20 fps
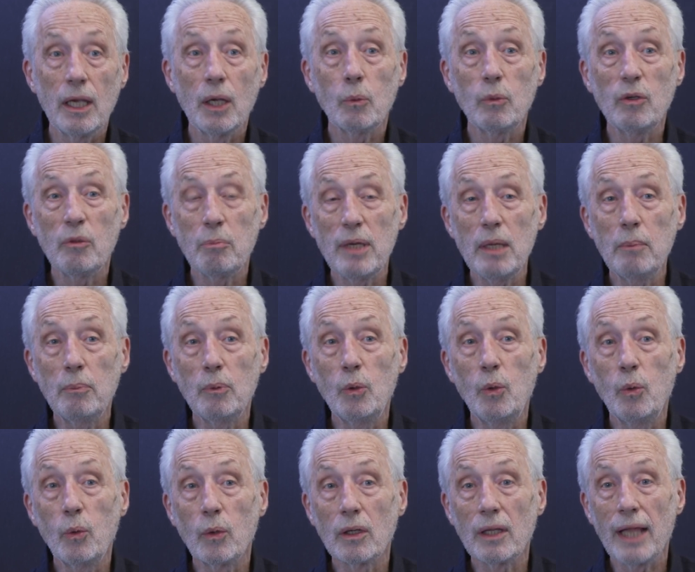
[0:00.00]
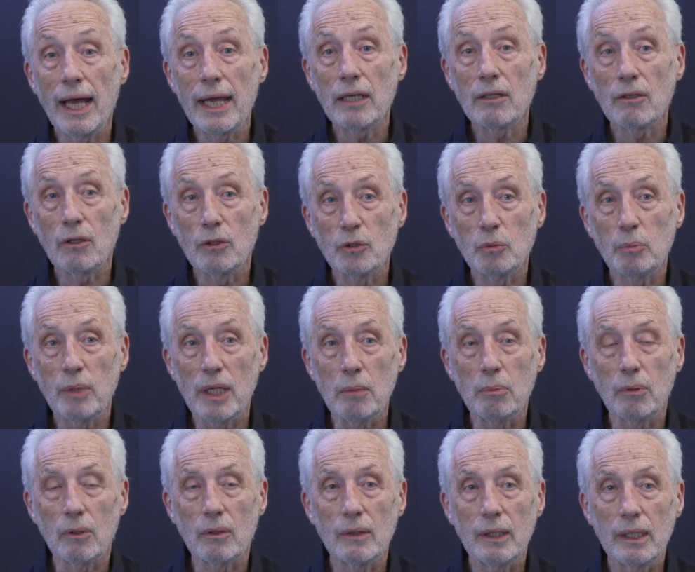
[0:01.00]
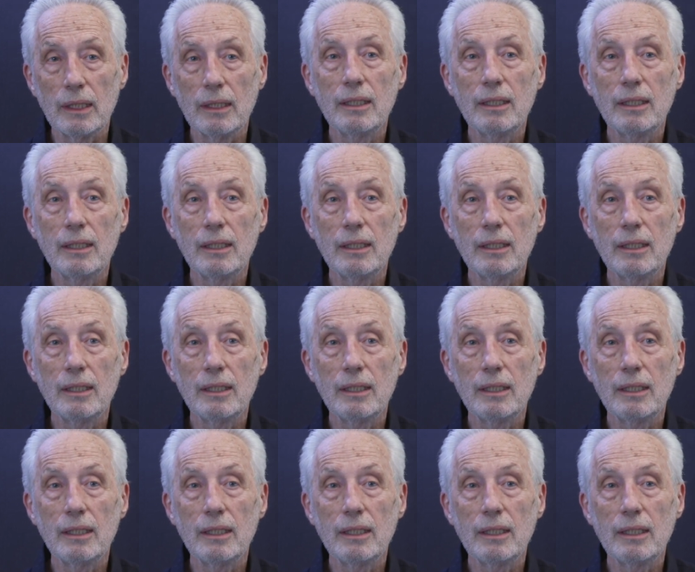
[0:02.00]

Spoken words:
with people who are like those people.